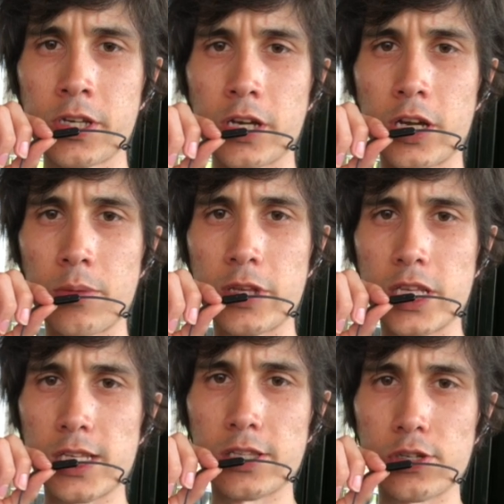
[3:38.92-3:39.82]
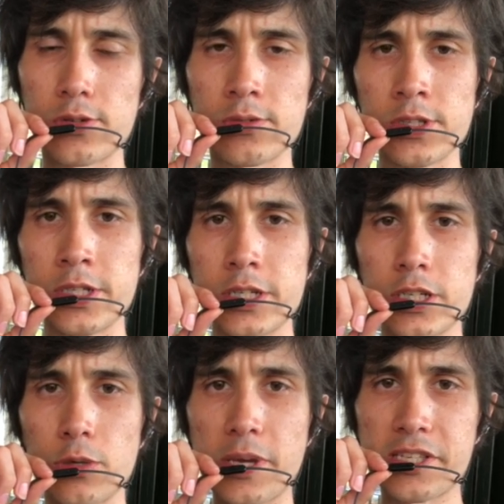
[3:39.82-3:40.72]
and then they'll
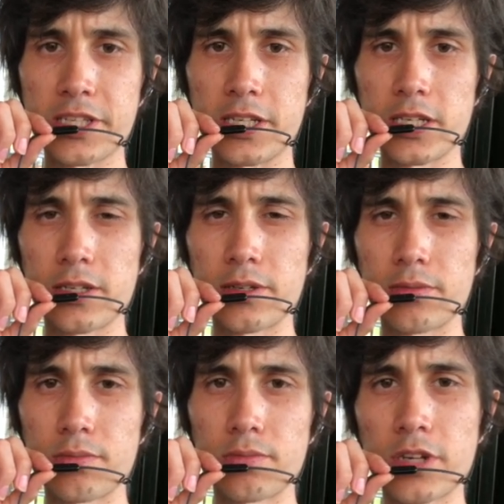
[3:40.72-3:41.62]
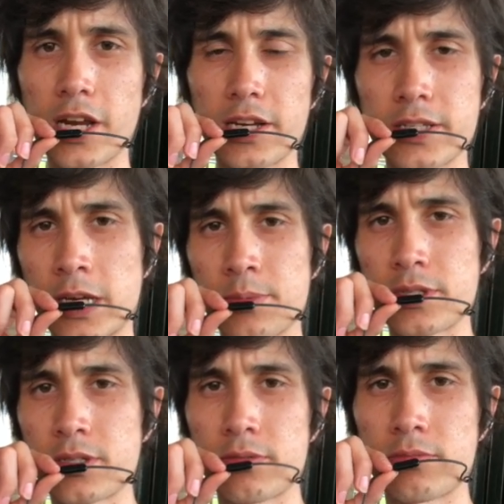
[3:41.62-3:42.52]
basically 9 out of
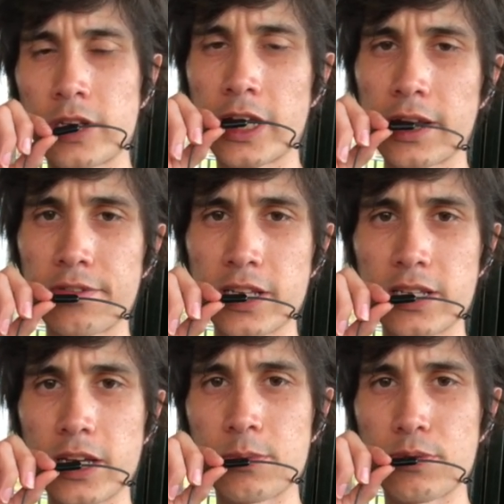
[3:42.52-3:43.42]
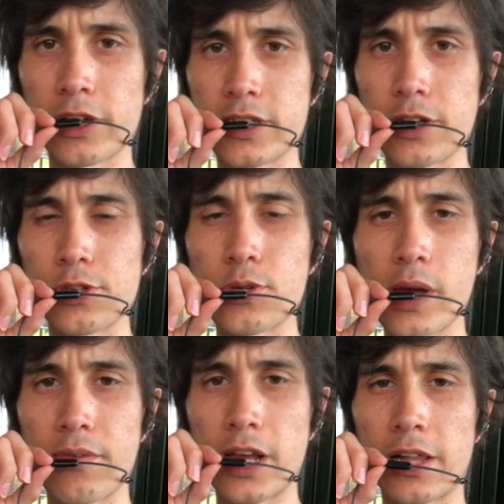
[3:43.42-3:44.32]
10 times probably tell you
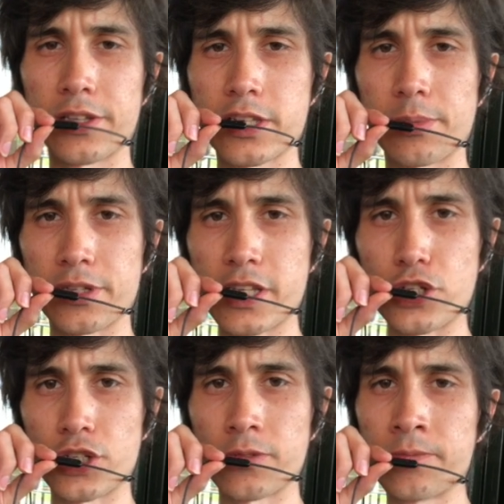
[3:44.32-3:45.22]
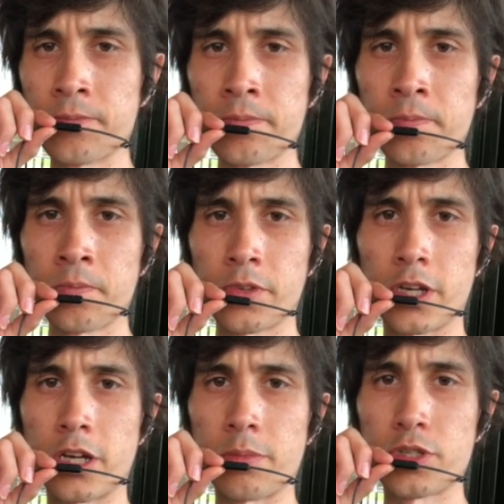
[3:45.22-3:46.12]
have an atlas subluxation.
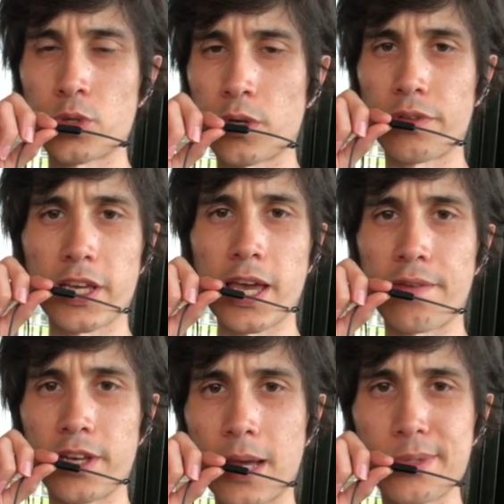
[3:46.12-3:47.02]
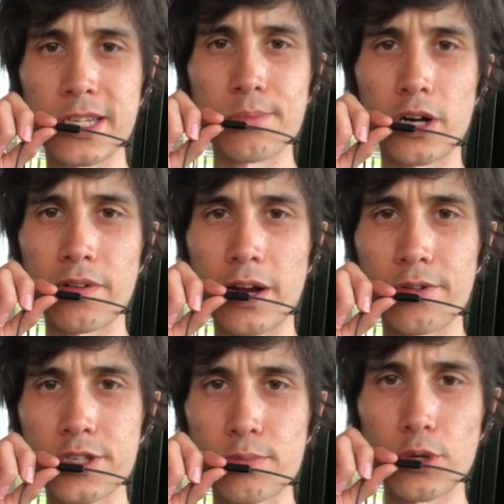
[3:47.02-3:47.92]
It's sort of like having Epstein-Barr
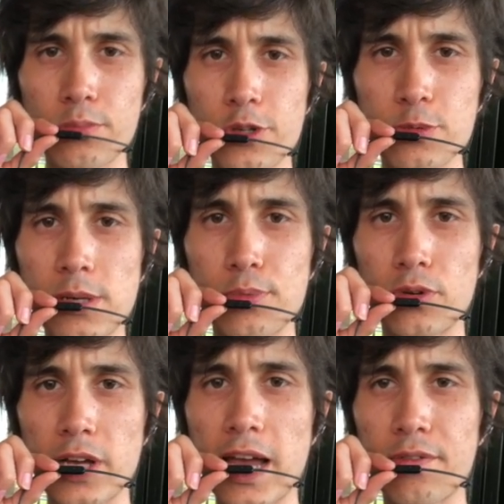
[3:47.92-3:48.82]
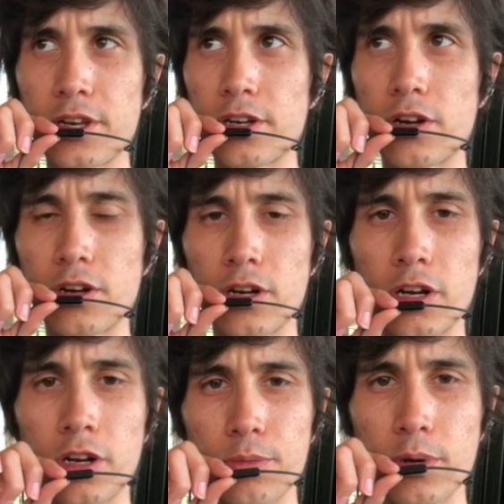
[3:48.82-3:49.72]
virus. Most people have it and
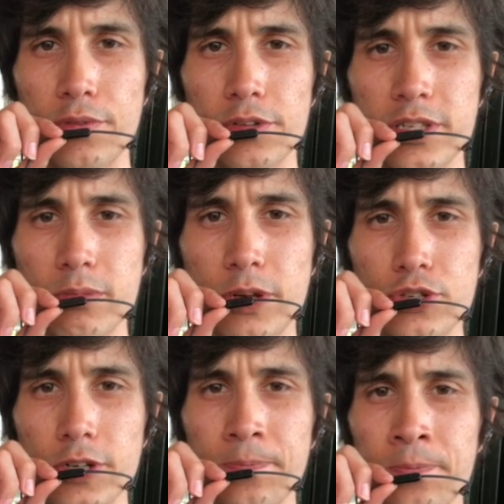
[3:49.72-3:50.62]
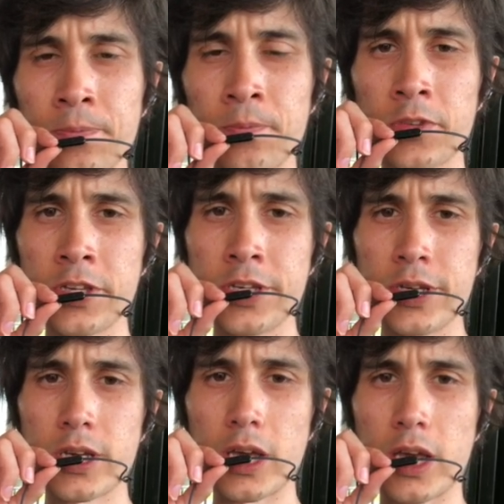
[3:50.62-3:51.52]
aren't perfectly symmetric,
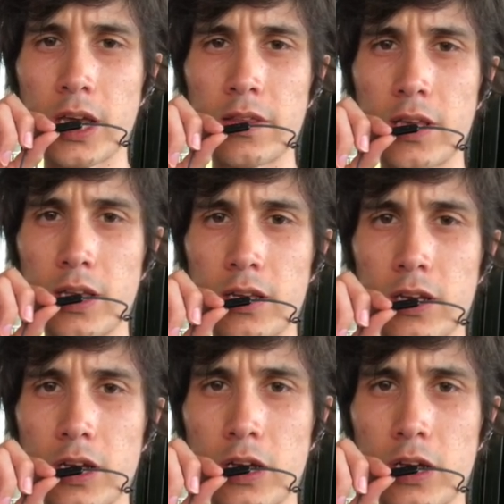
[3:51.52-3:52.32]
and then